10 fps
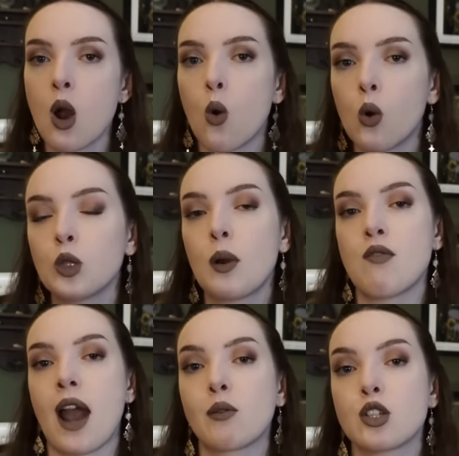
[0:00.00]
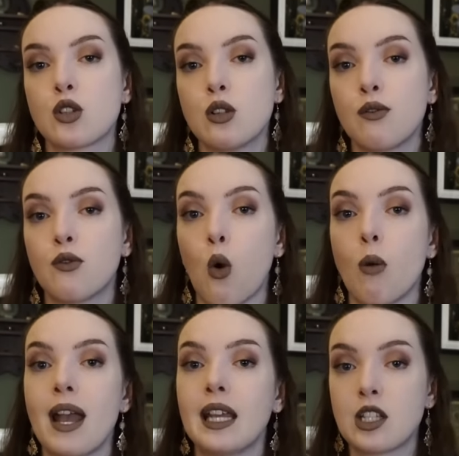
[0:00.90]
all the way round to
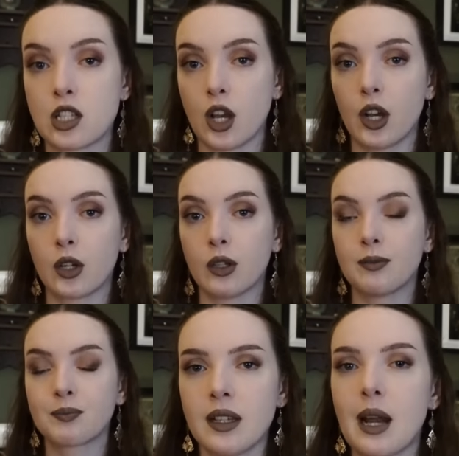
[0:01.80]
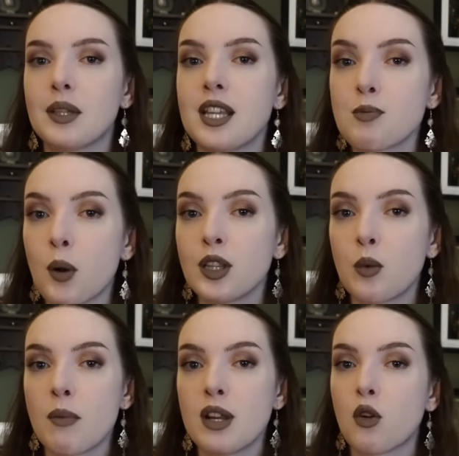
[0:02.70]
form a circle. Now, at this point, the
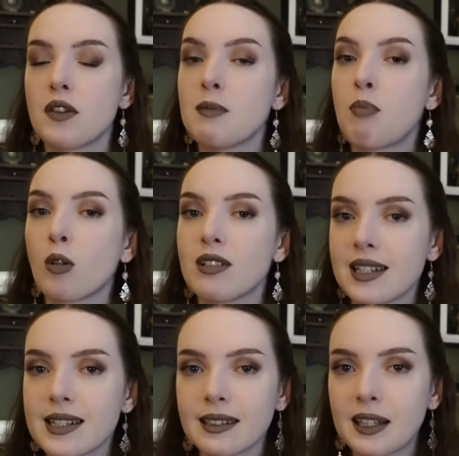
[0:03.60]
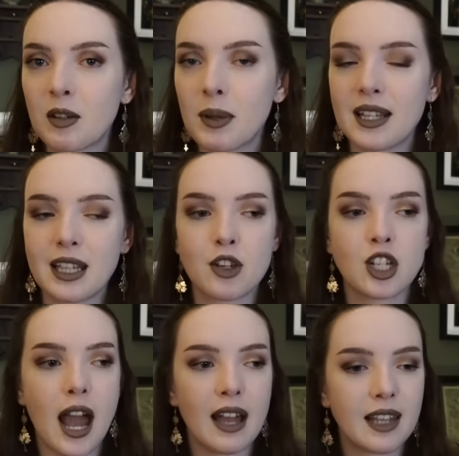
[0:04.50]
women have already bonded a little bit. They've
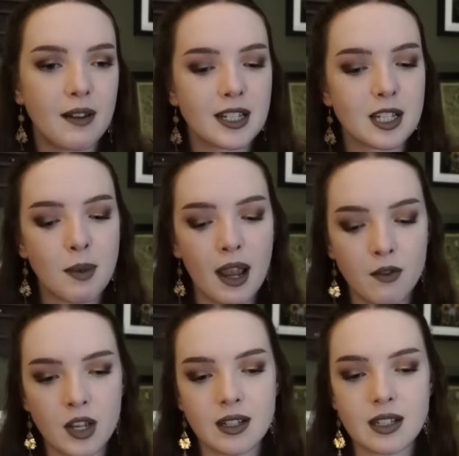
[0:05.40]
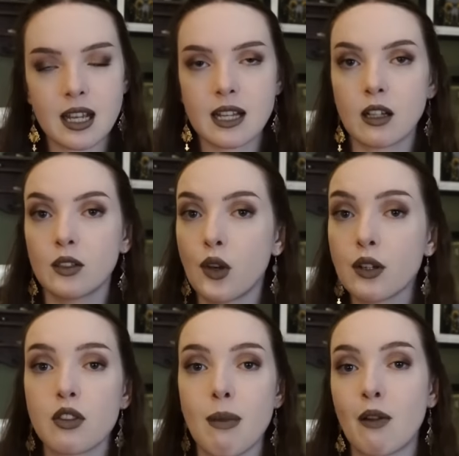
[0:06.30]
shared their experiences. A lot
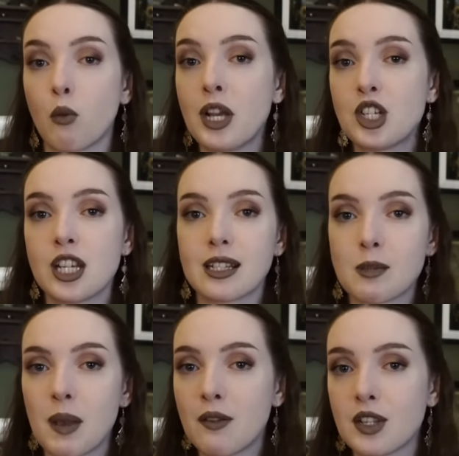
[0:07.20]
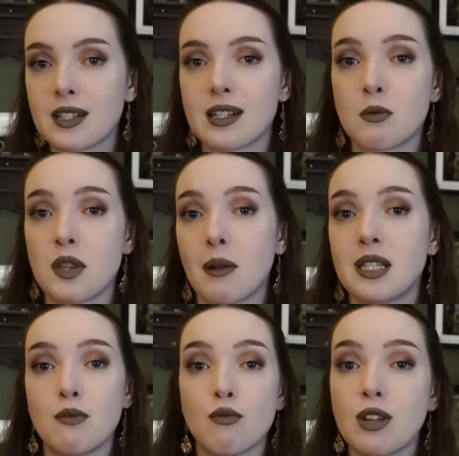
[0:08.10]
of them have witchy experiences without
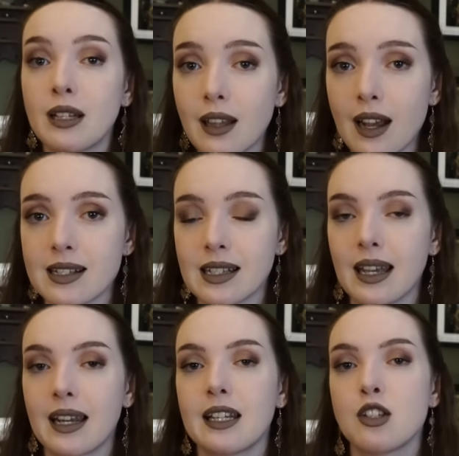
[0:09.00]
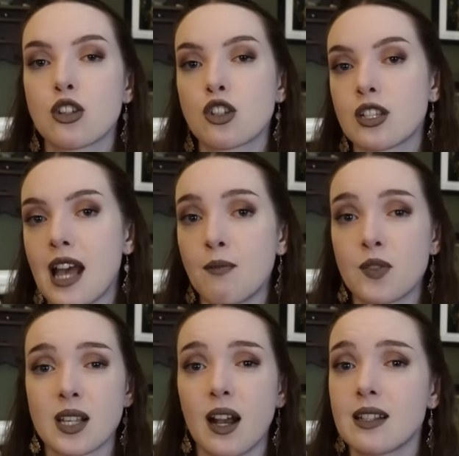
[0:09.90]
even realizing it, and it does just
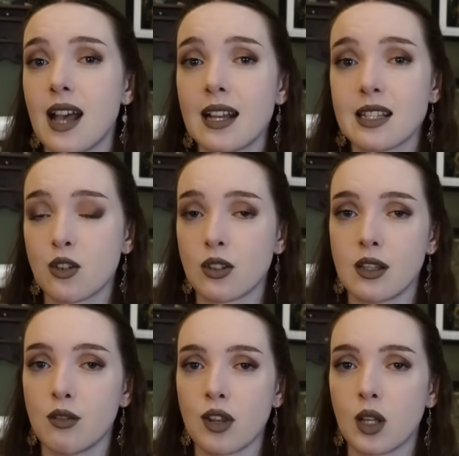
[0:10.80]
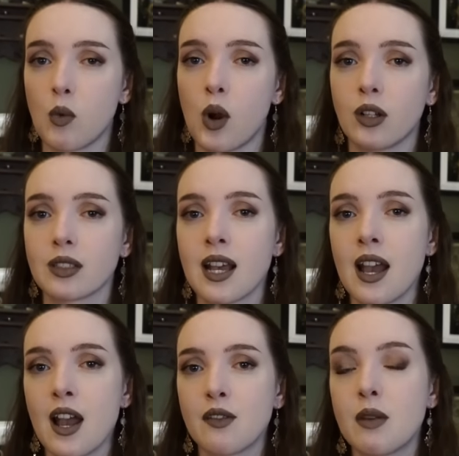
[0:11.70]
emphasize, as it does in the real world,
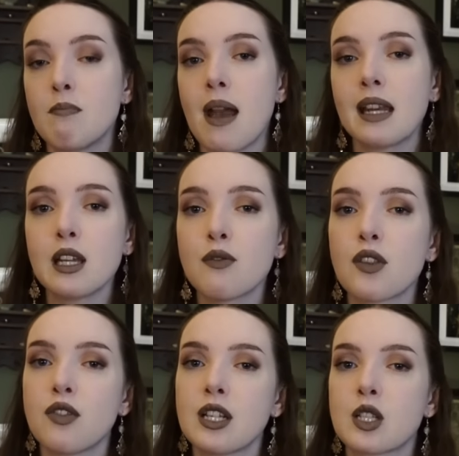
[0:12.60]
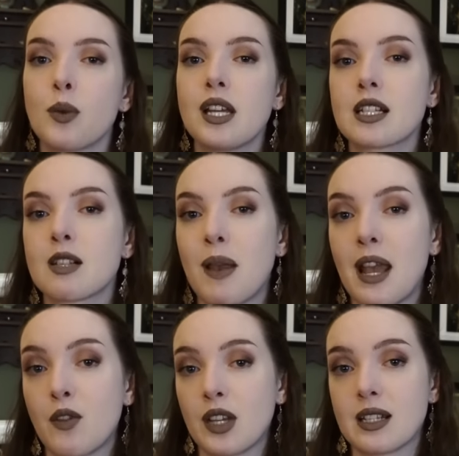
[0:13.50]
that many of the things that we
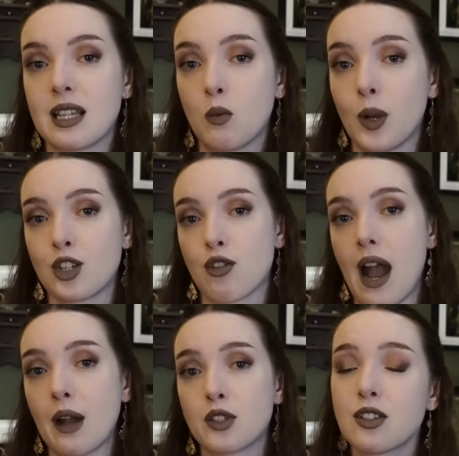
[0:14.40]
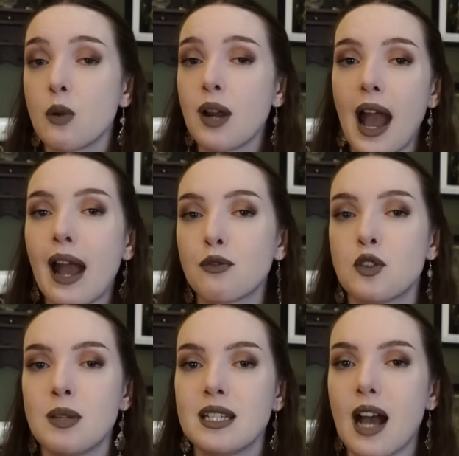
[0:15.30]
experience in witchcraft don't have to
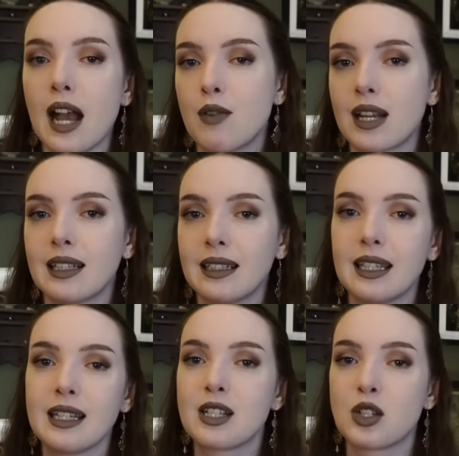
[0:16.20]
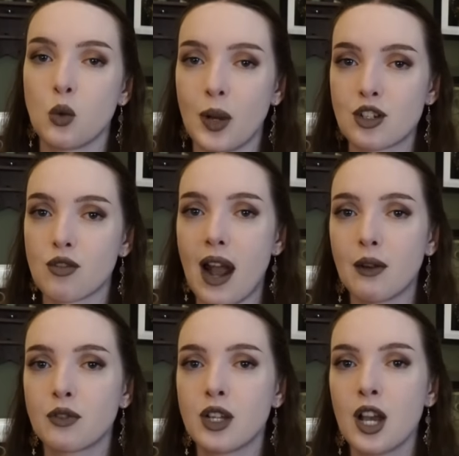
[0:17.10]
be directly linked to
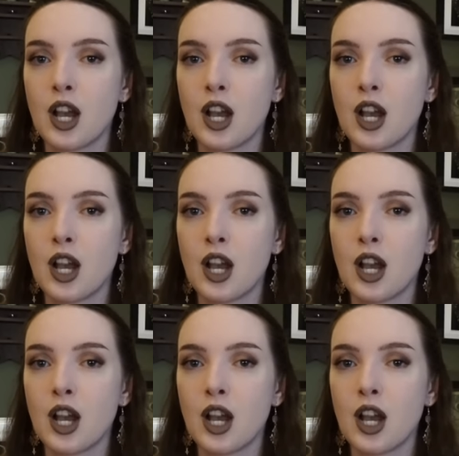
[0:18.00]
witchcraft.